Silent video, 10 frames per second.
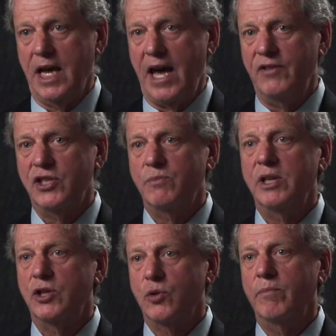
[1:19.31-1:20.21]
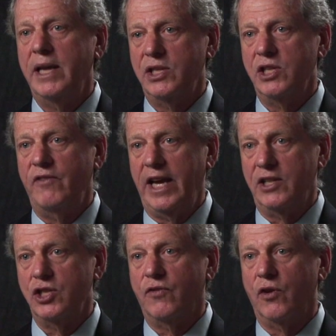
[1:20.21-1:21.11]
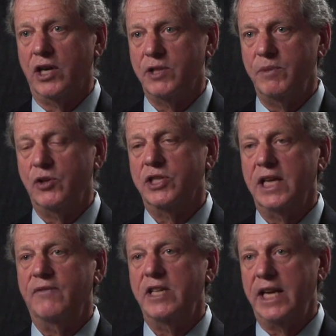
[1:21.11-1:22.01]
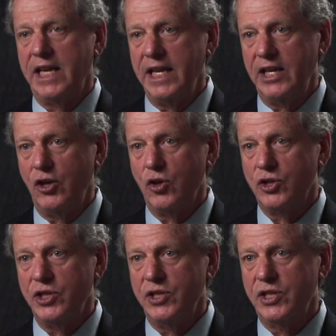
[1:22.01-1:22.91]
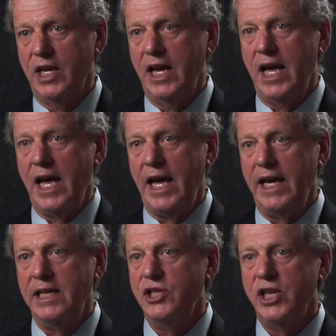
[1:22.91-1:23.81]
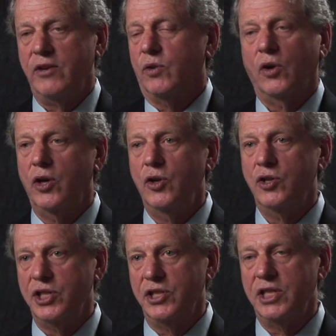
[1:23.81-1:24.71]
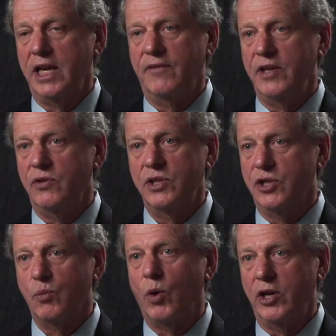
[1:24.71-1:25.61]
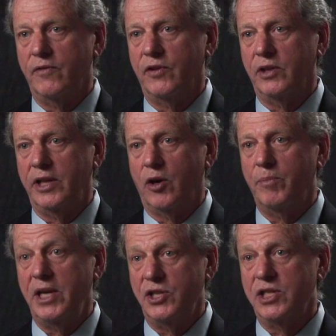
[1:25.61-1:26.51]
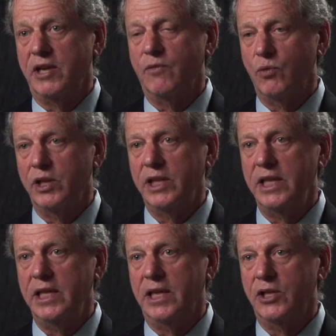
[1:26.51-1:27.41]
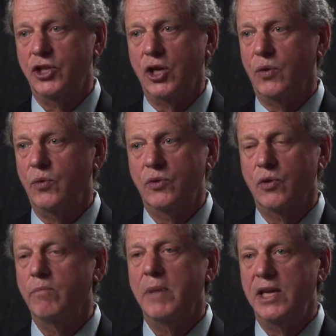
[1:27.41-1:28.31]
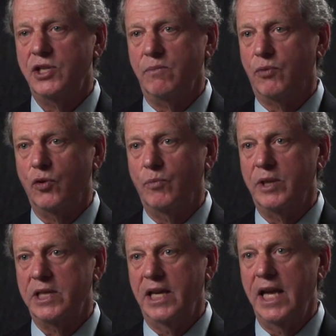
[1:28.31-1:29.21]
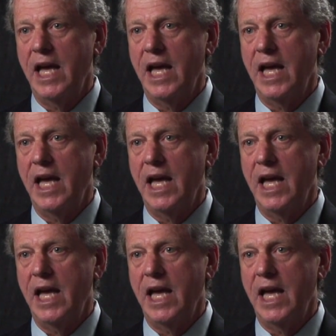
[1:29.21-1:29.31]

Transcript: And this has been a tremendous advantage for us because they have dedicated nurses. And in general, our nursing staff here is just wonderful, and our patients have really shown tremendous improvement.